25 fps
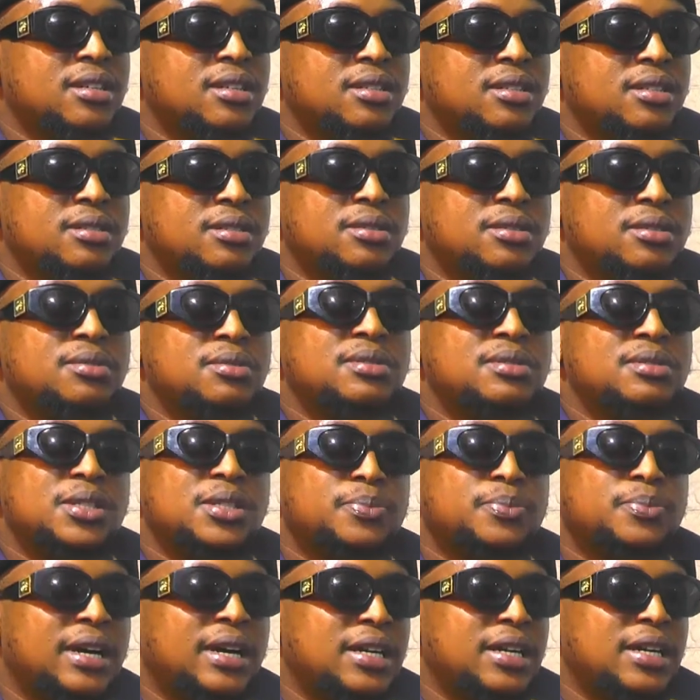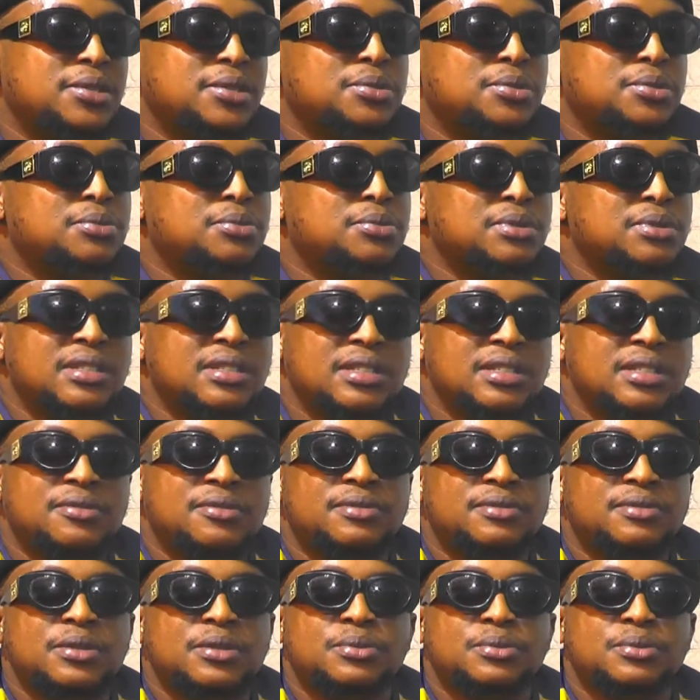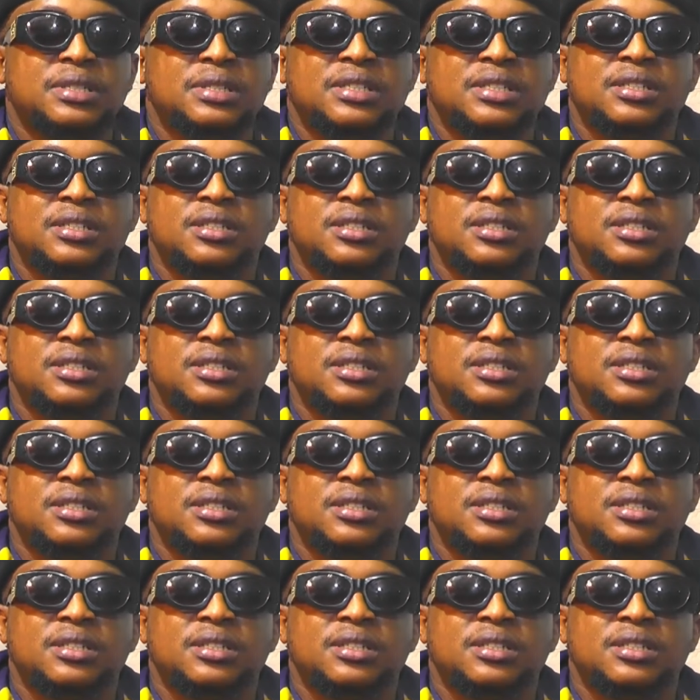So it's gonna inspire you in different ways.